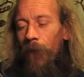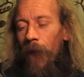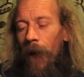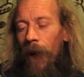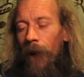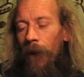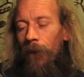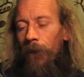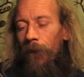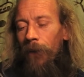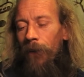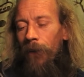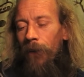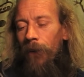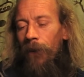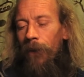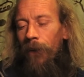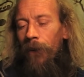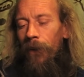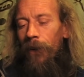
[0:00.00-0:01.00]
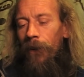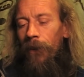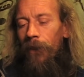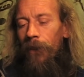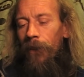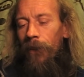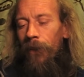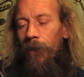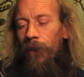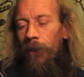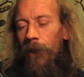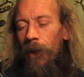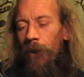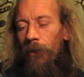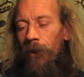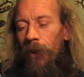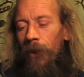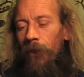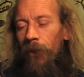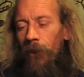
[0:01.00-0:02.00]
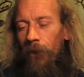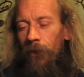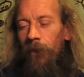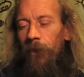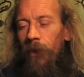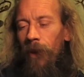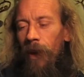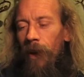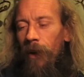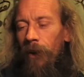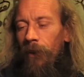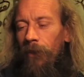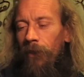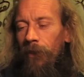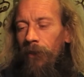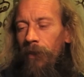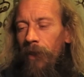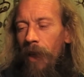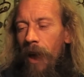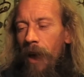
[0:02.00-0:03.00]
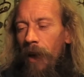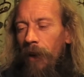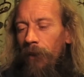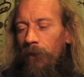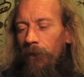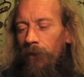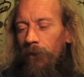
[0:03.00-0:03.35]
that there is a sect that